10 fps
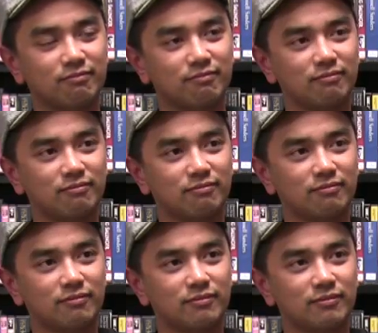
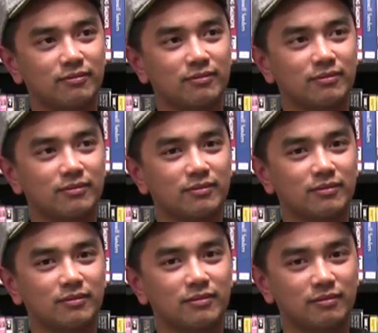
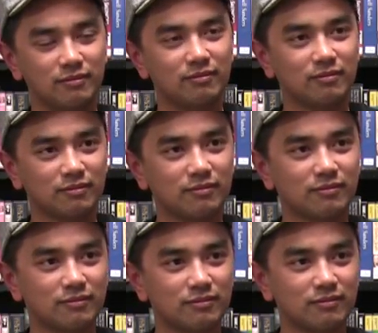
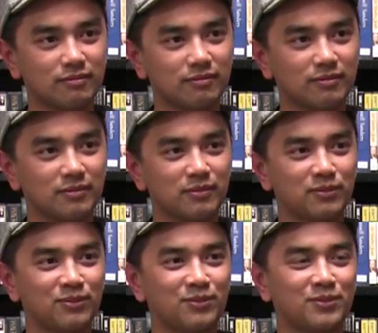
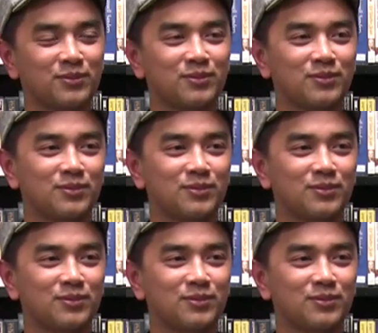This person isn't speaking.